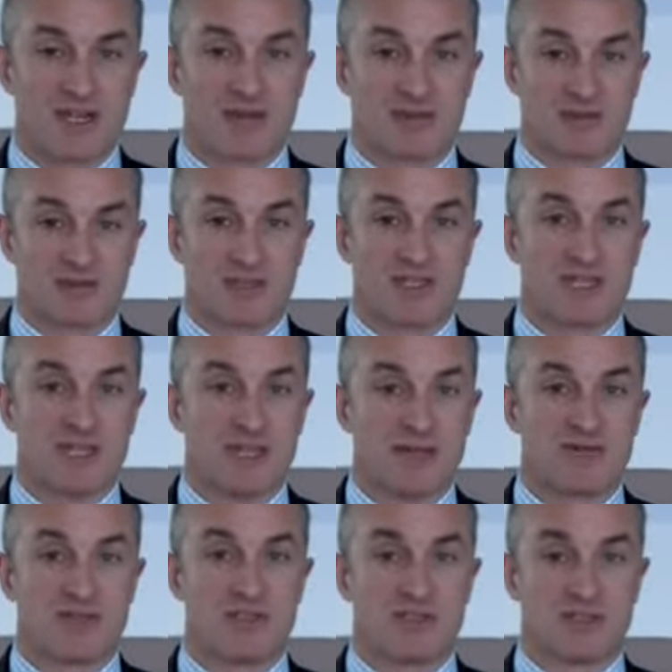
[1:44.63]
It was recently
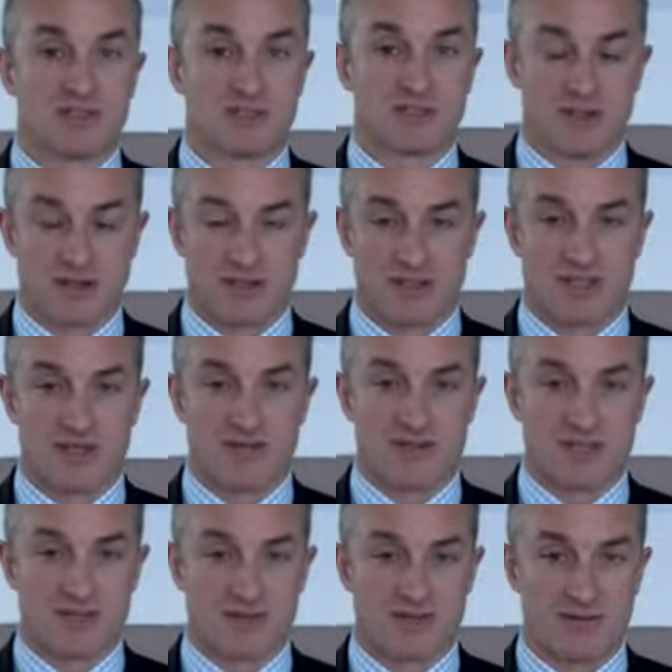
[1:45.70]
lifted to
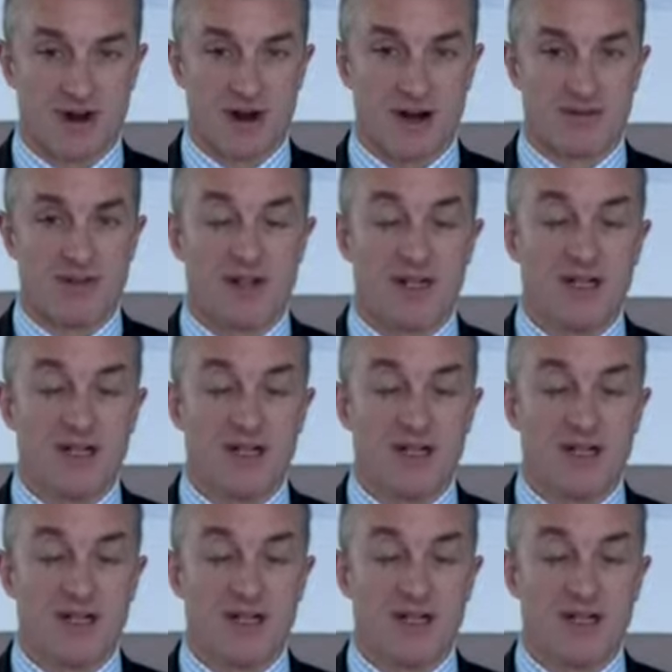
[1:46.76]
$2.75.